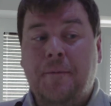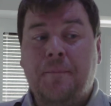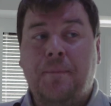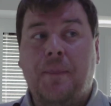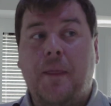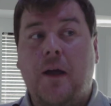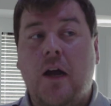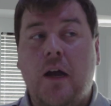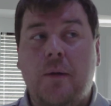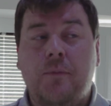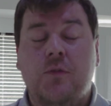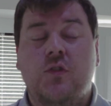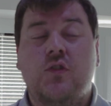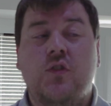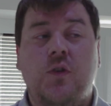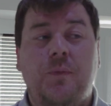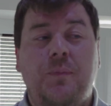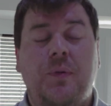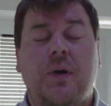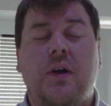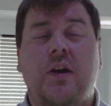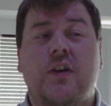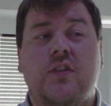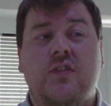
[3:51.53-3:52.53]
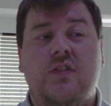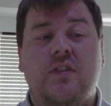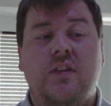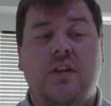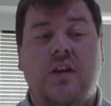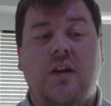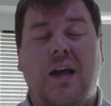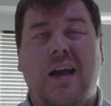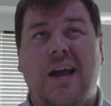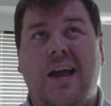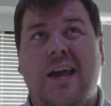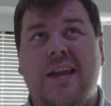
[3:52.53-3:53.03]
Now, I'm the sort of person
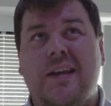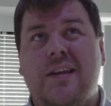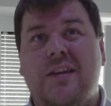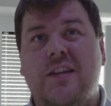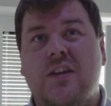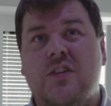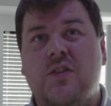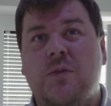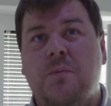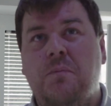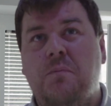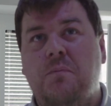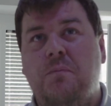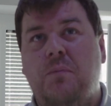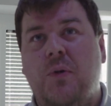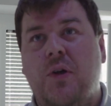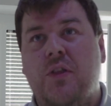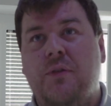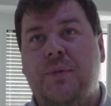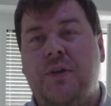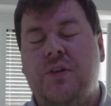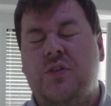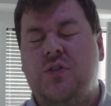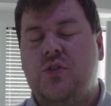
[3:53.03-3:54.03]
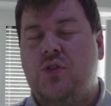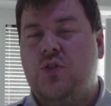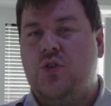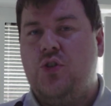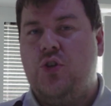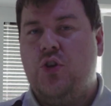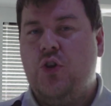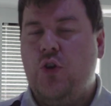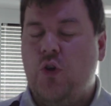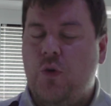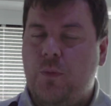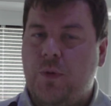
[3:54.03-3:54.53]
that it doesn't bother me
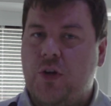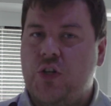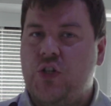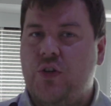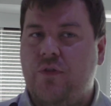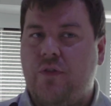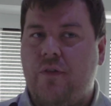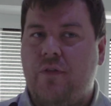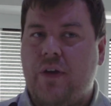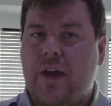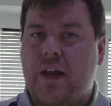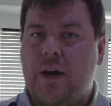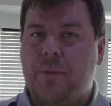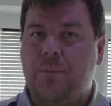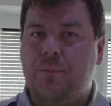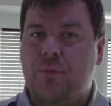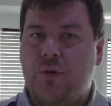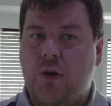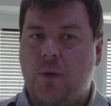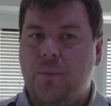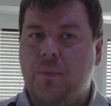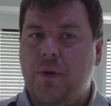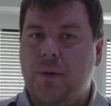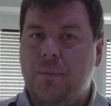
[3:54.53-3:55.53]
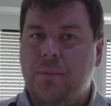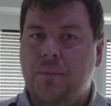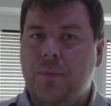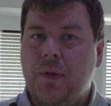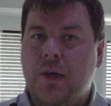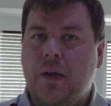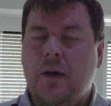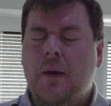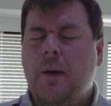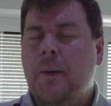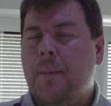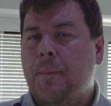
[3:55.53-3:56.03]
too much if I've had a problem,
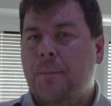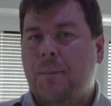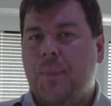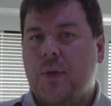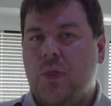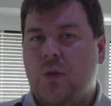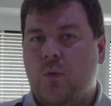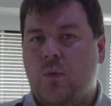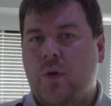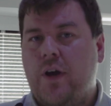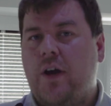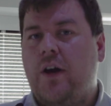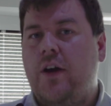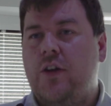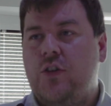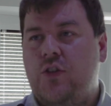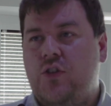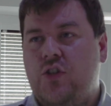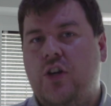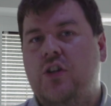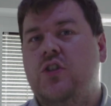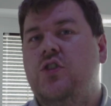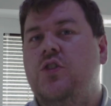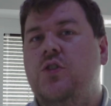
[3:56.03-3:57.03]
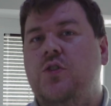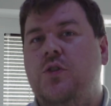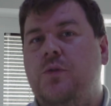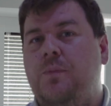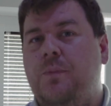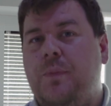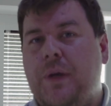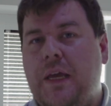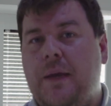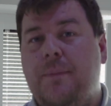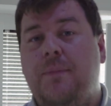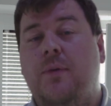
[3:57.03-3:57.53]
but the way I judge
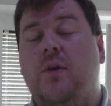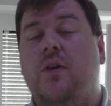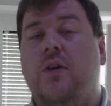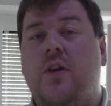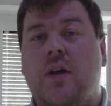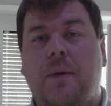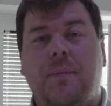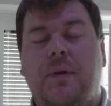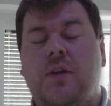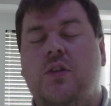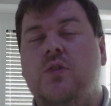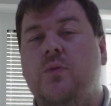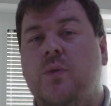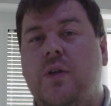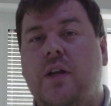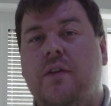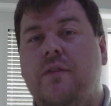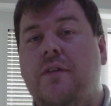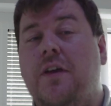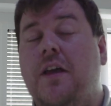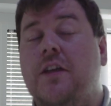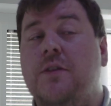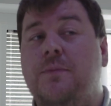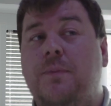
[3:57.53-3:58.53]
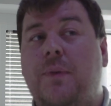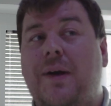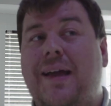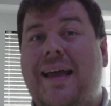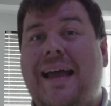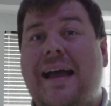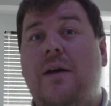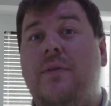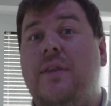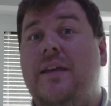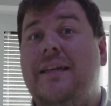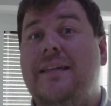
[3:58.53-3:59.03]
people or companies or whatever is by
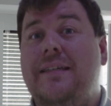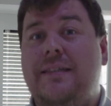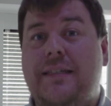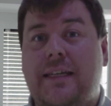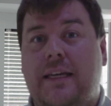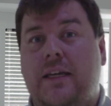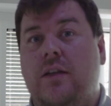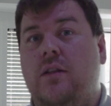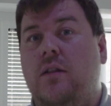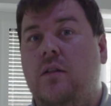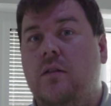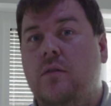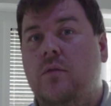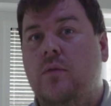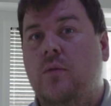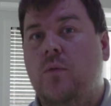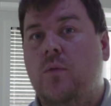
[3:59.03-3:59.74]
how they deal